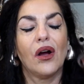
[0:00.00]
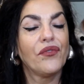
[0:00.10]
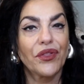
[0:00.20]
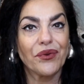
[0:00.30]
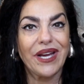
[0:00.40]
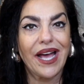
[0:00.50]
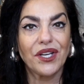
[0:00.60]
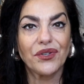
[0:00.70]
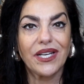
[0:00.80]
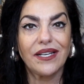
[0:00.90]
Over
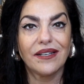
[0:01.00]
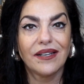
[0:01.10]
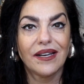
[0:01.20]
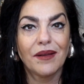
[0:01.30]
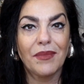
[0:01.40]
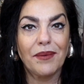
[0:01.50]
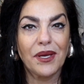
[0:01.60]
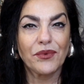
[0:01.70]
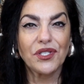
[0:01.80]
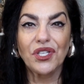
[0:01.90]
300,
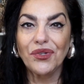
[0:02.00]
maybe it was